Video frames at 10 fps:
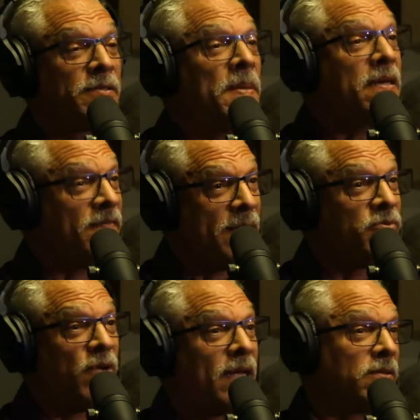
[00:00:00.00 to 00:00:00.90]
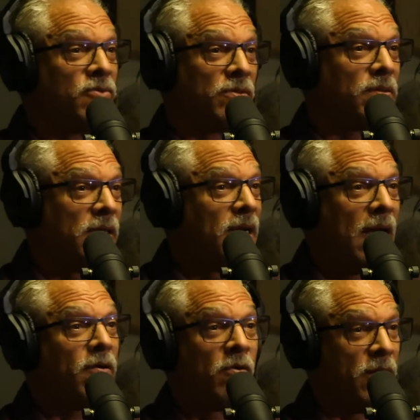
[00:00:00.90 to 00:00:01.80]
And speaking of abstract, those are,
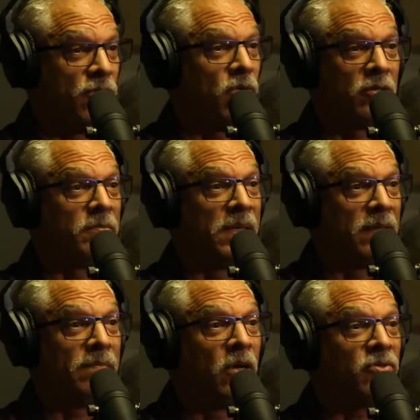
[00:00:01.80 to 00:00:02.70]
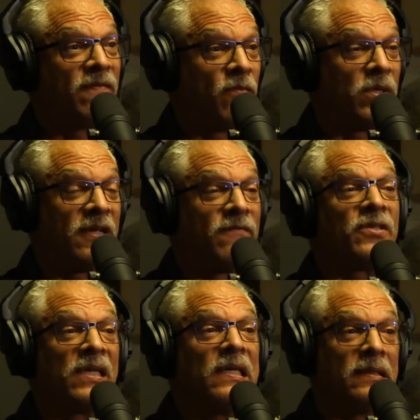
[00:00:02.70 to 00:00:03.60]
I don't know about yours, but most of the ones
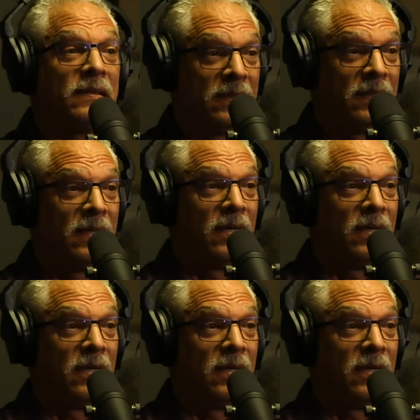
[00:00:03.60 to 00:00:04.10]
I've seen